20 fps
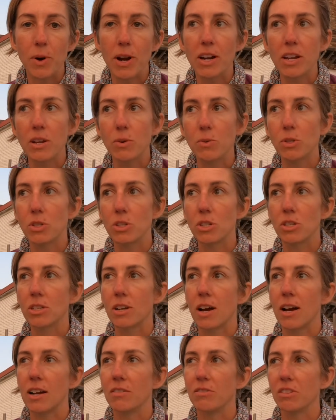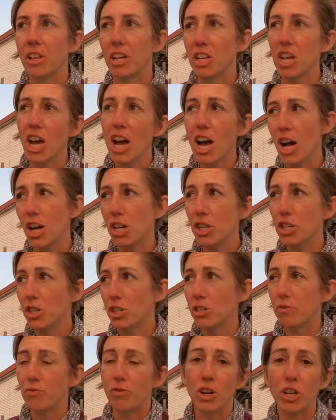he was just kind of yeah, I'd
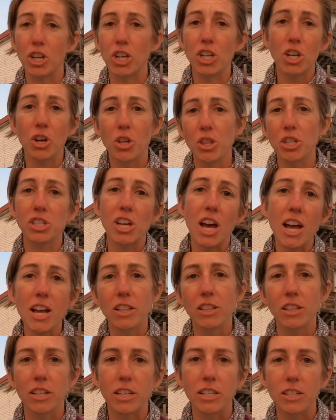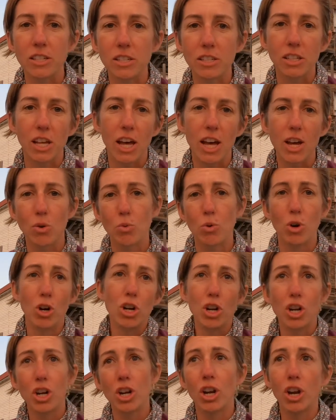just fucking kill the cyclists, what are
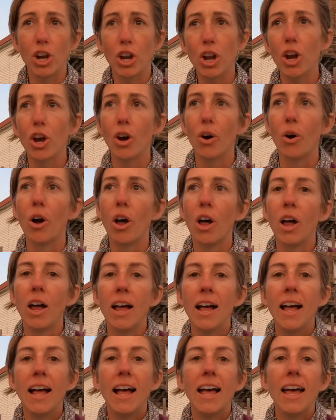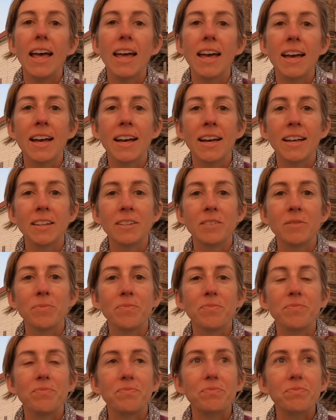you gonna do? And
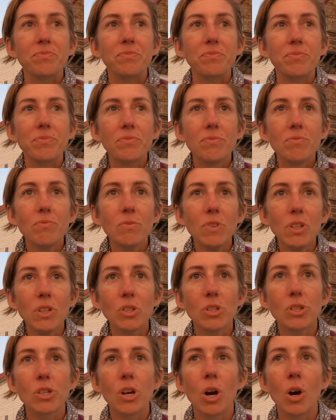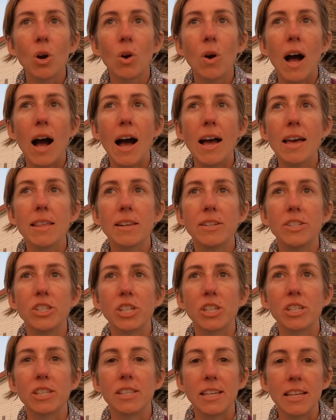so I
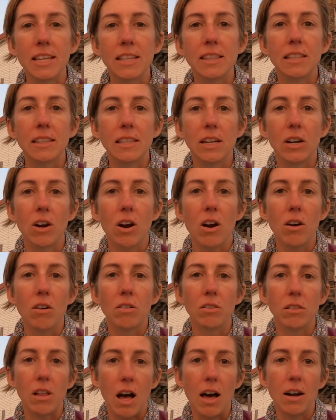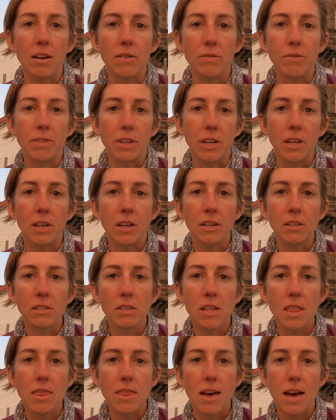just think that there are a lot of
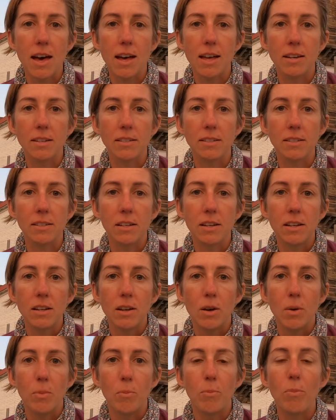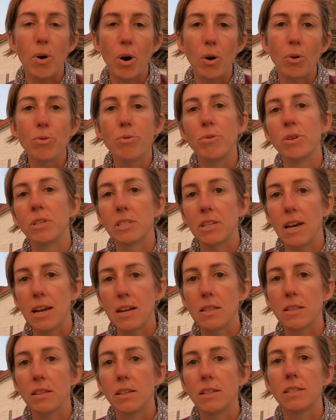things that both the
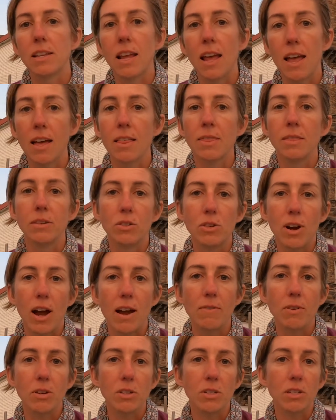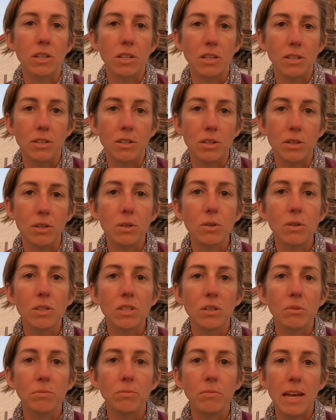cyclists and the drivers can do
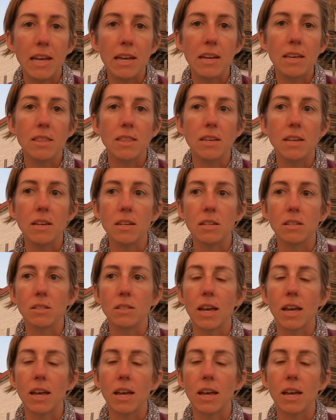to make these